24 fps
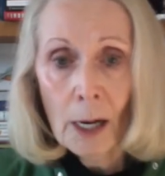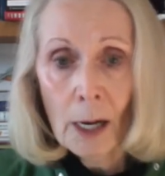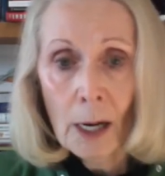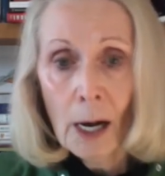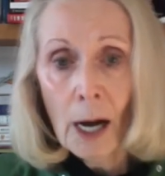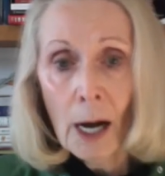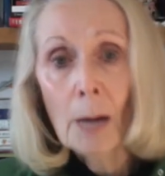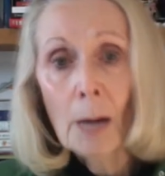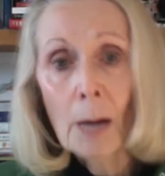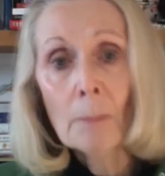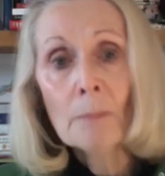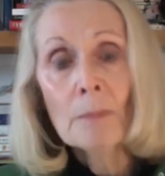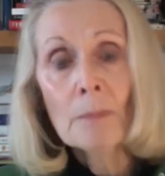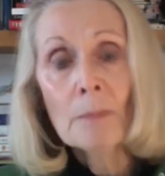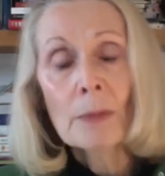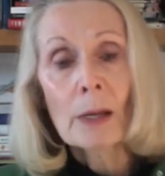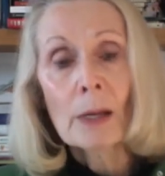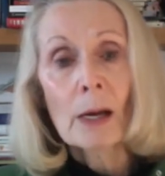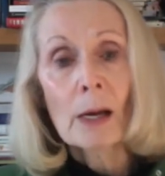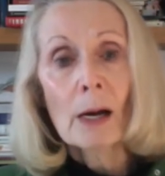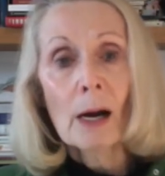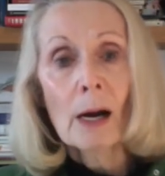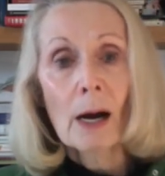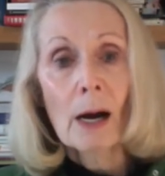Um,
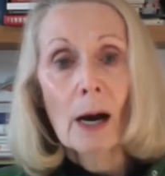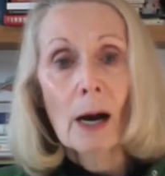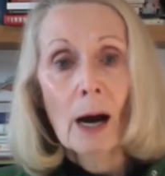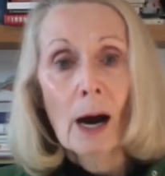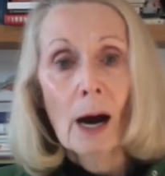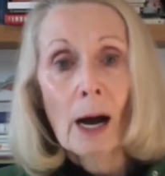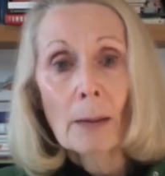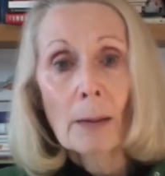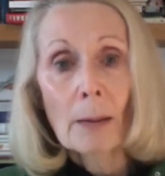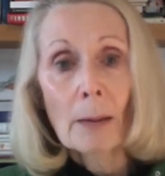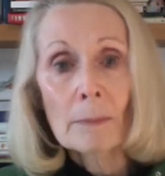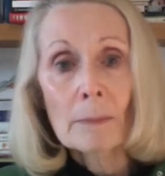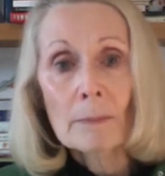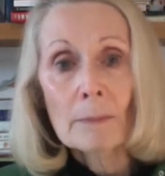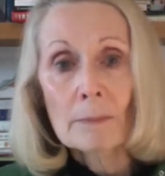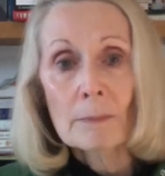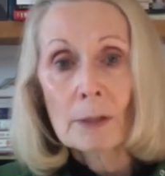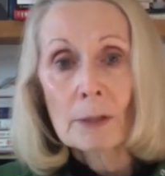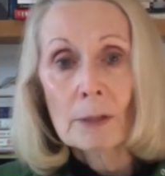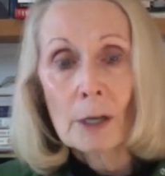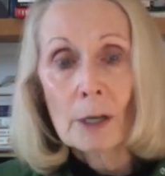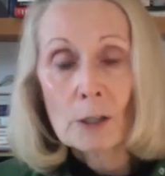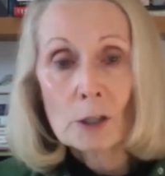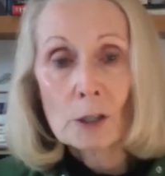I'm
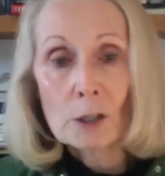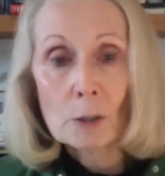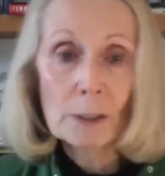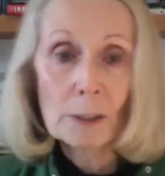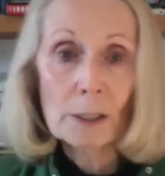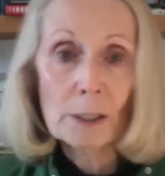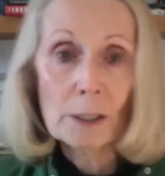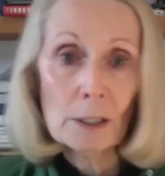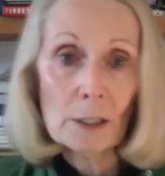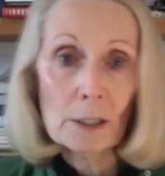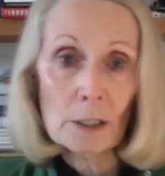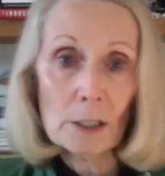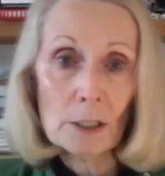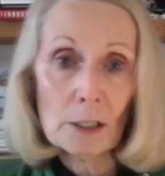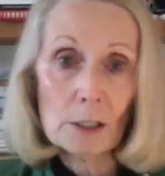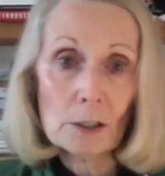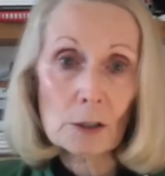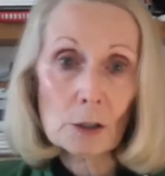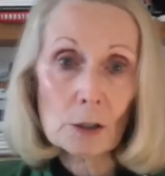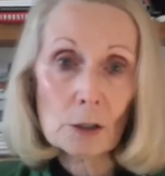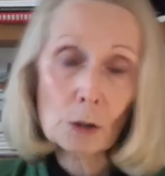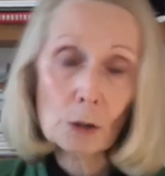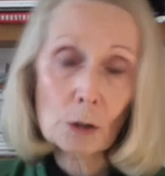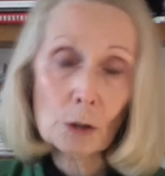going to be
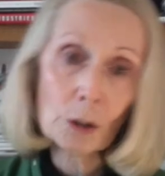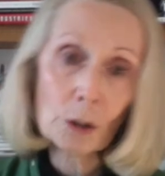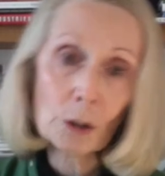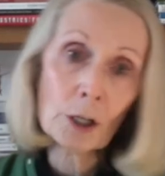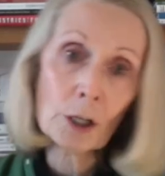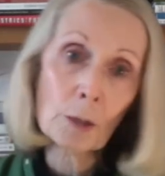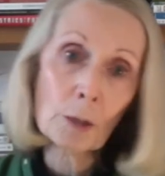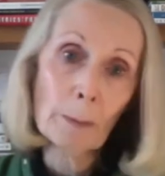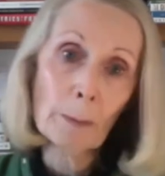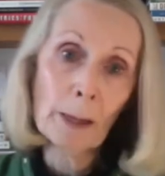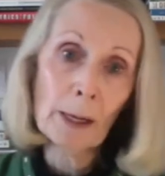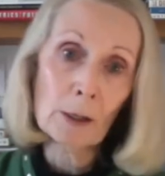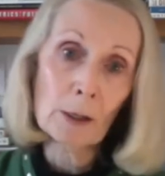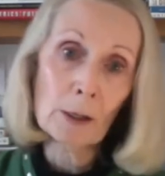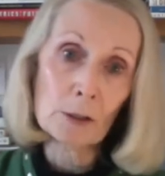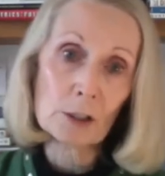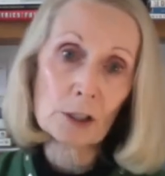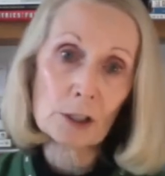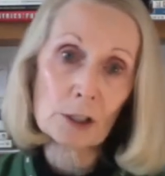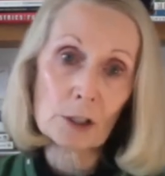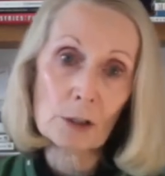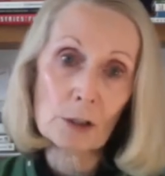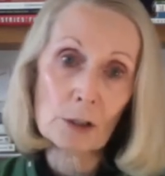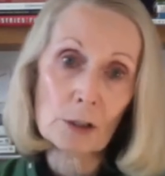talking about
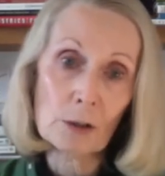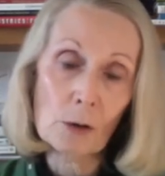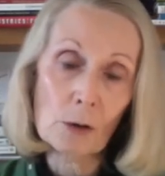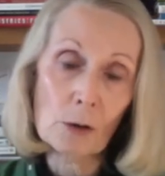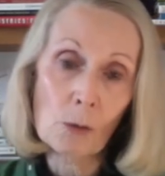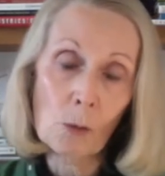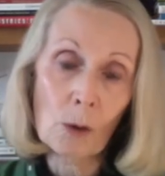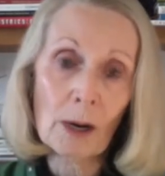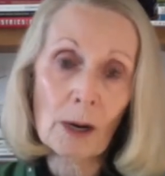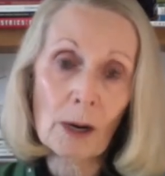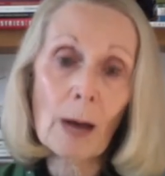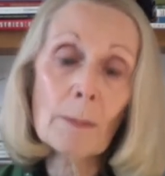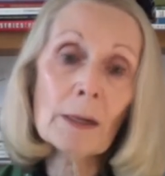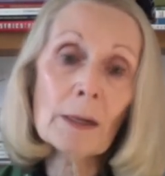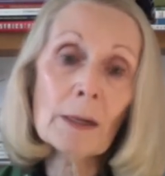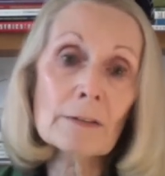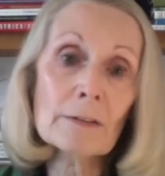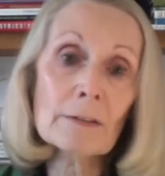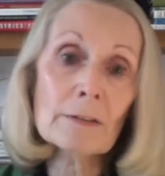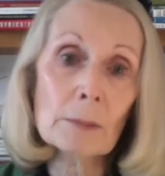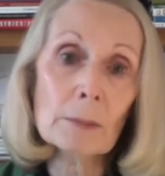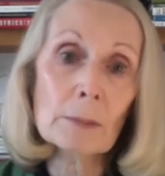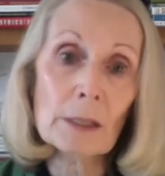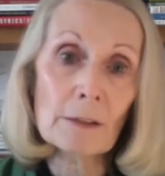what I believe
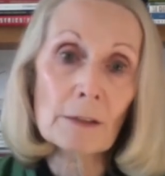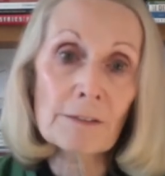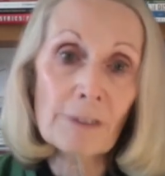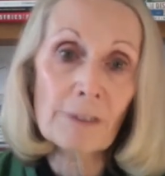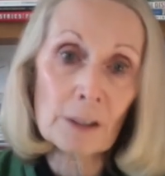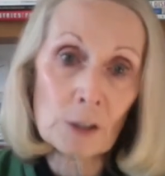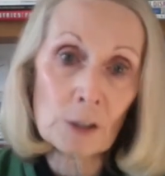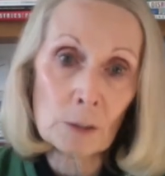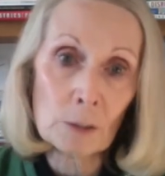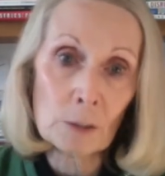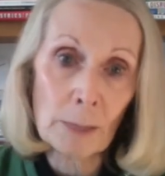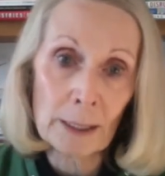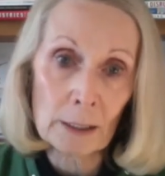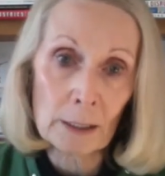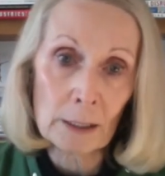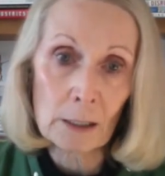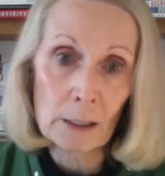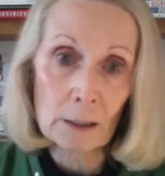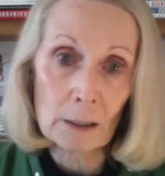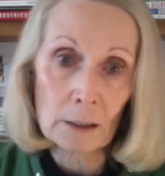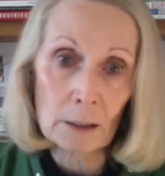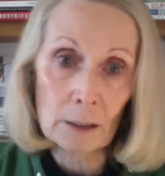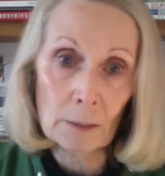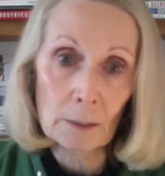to be the
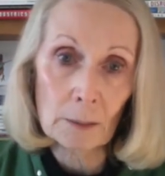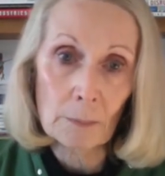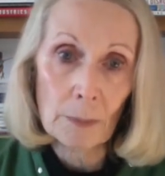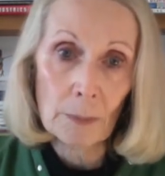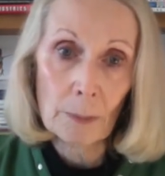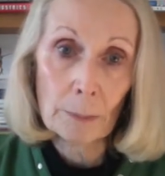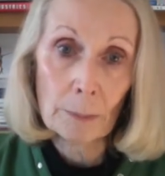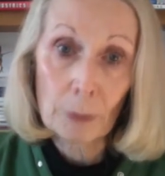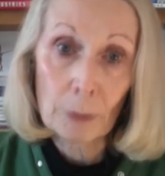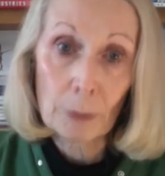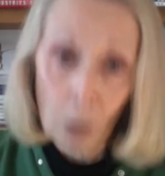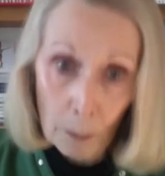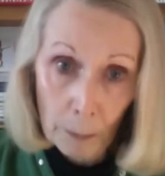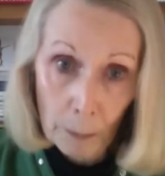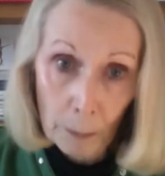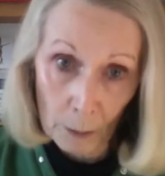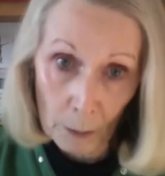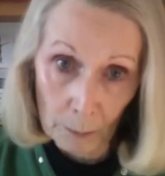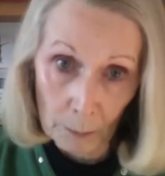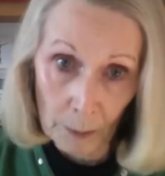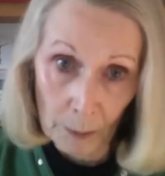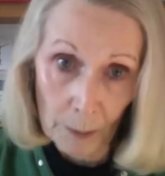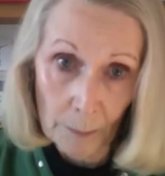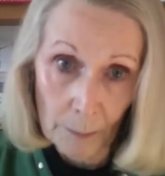fundamental
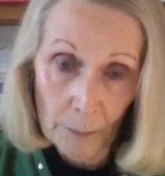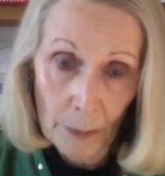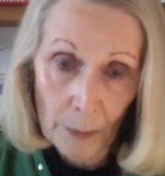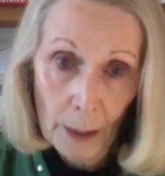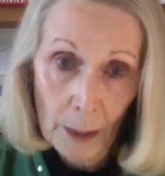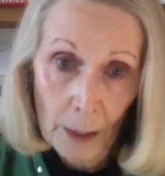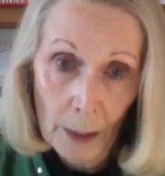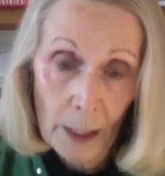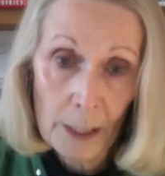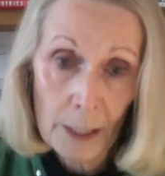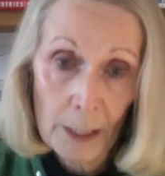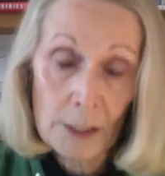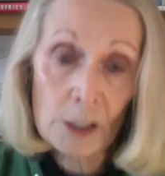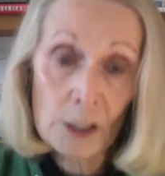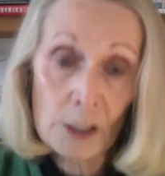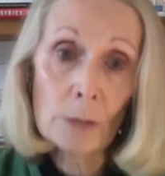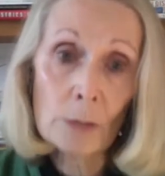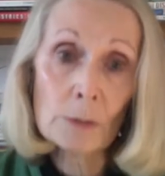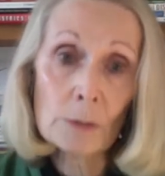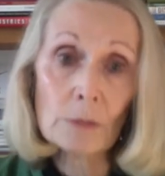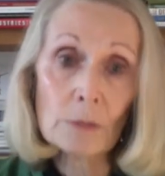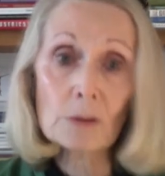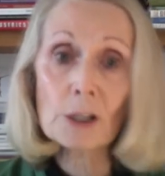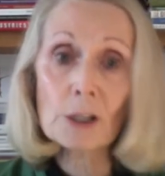problem in
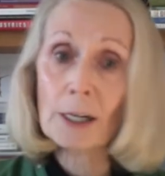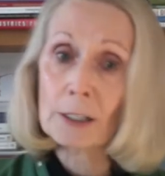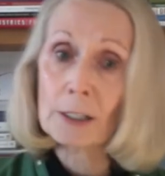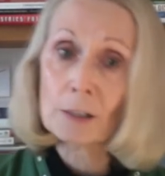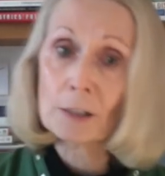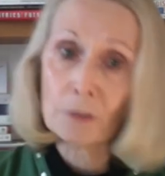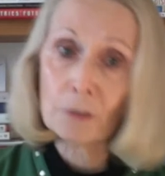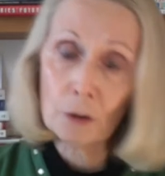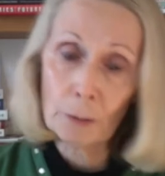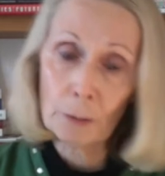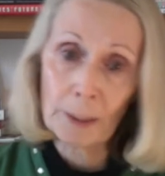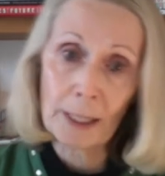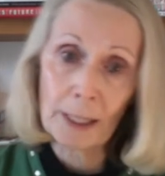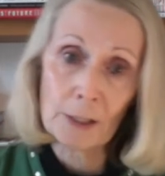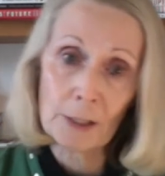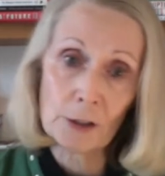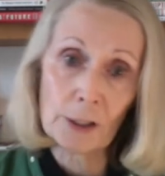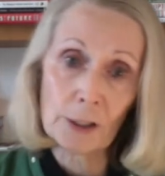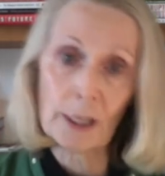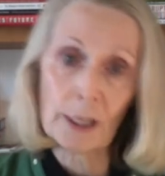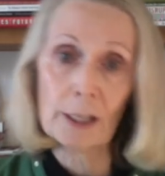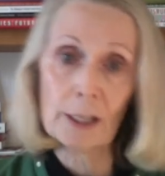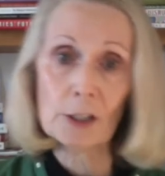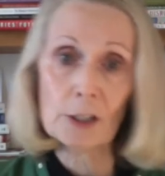terms of transforming
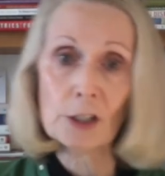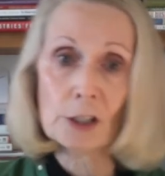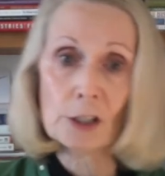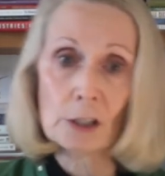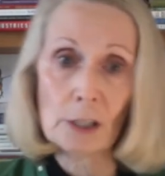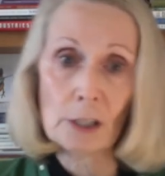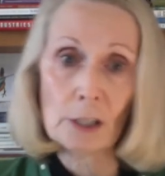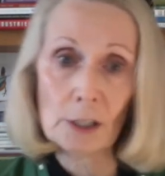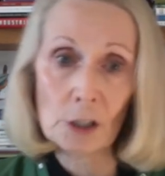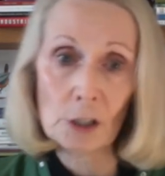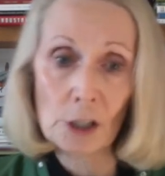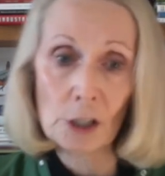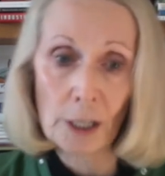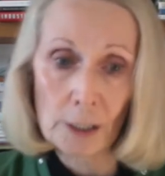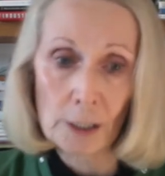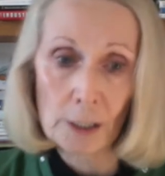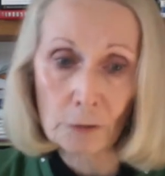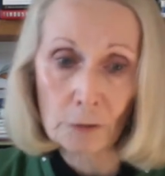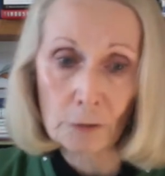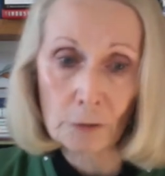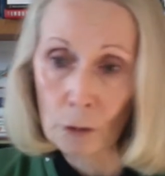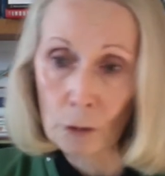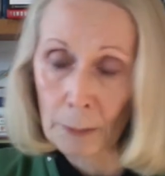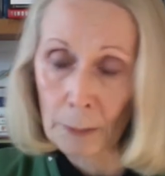education and
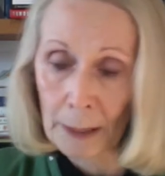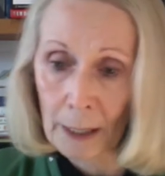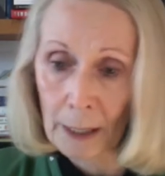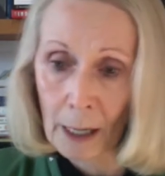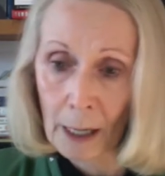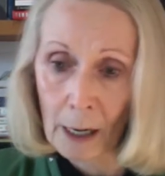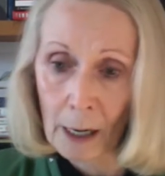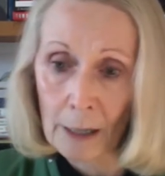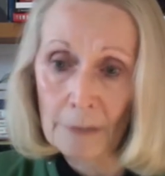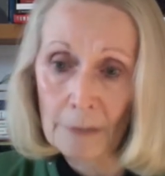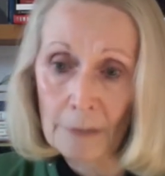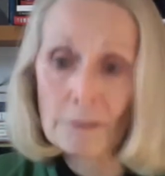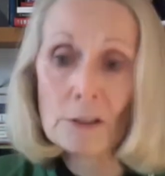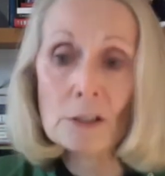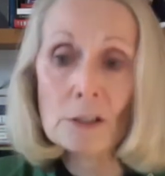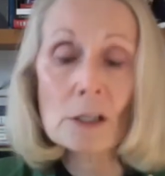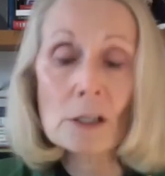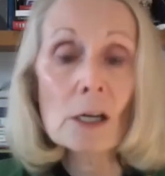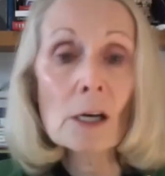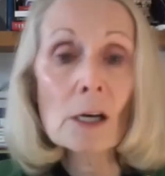transforming lives.